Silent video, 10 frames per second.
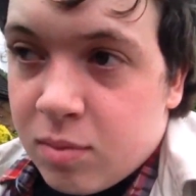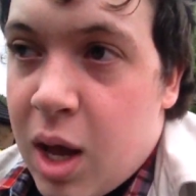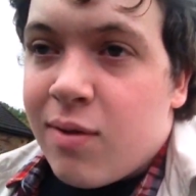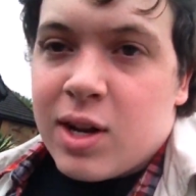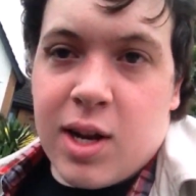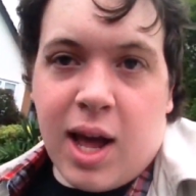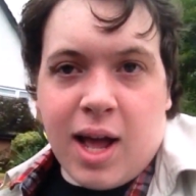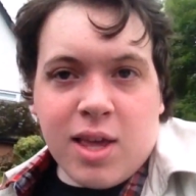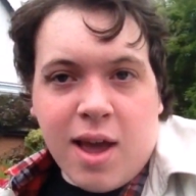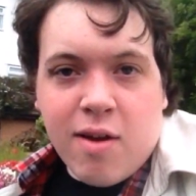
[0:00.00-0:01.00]
other than
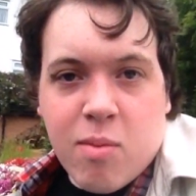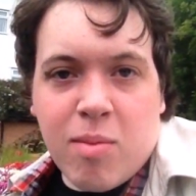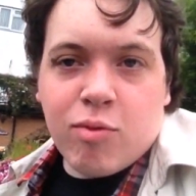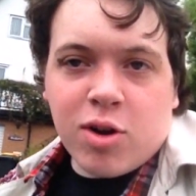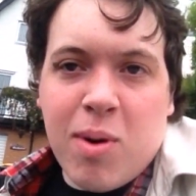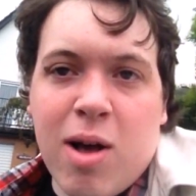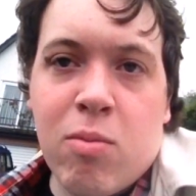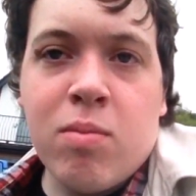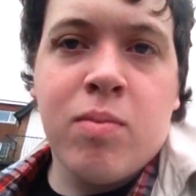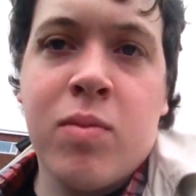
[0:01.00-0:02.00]
that, yeah, it went pretty well.
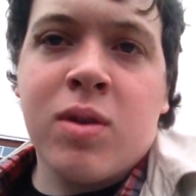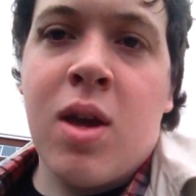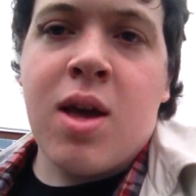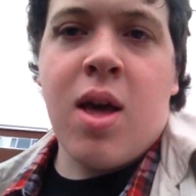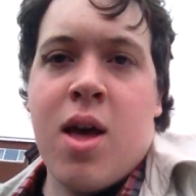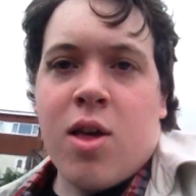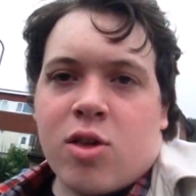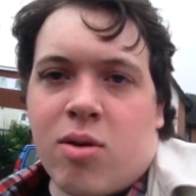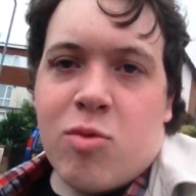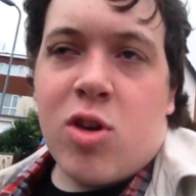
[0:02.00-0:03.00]

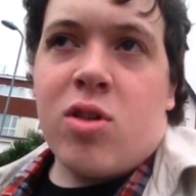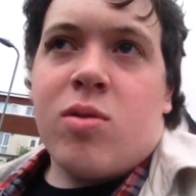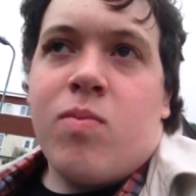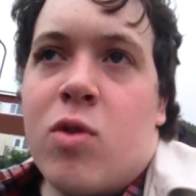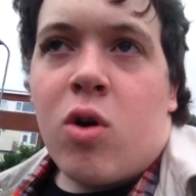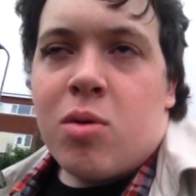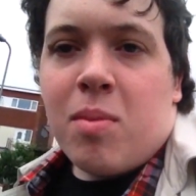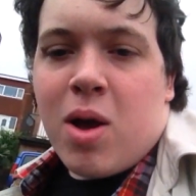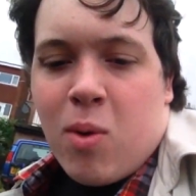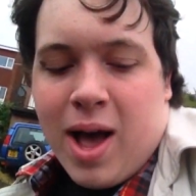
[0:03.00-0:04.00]
So I'm just on
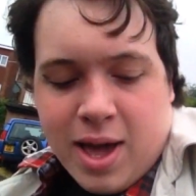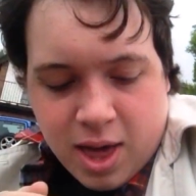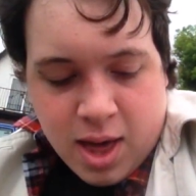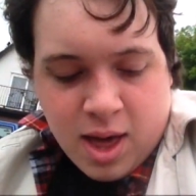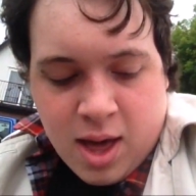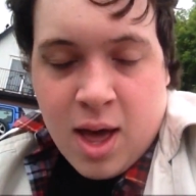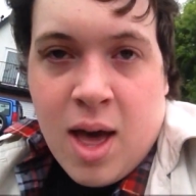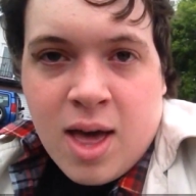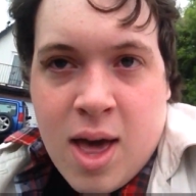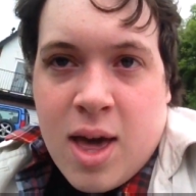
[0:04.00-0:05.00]
my way
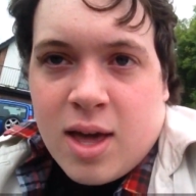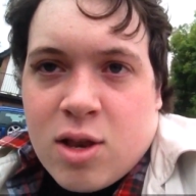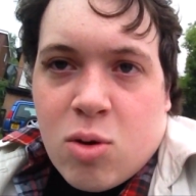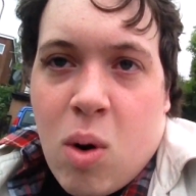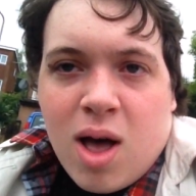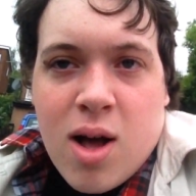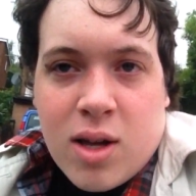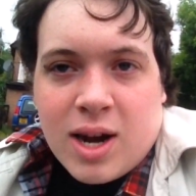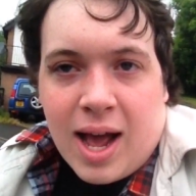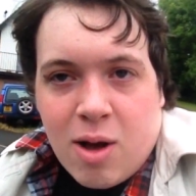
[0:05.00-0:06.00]
into
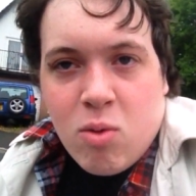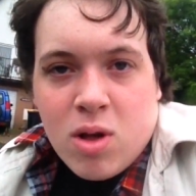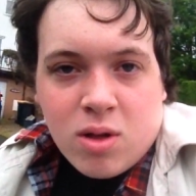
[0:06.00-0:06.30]
work now.